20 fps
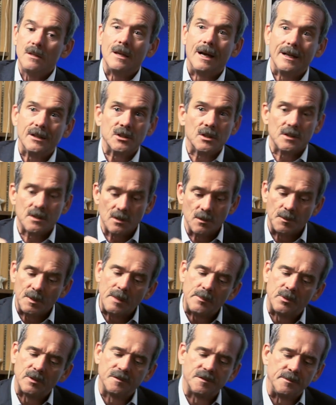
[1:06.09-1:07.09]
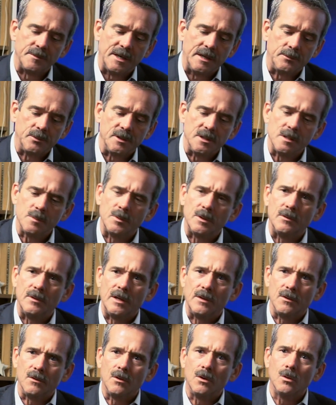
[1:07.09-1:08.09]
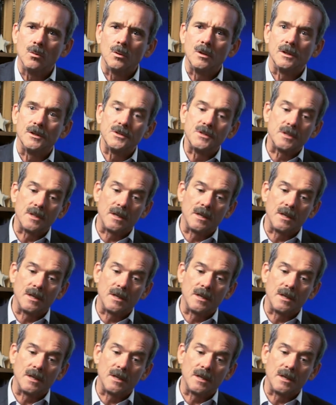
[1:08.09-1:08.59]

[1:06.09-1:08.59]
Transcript: not just to people from that place, but around the whole world,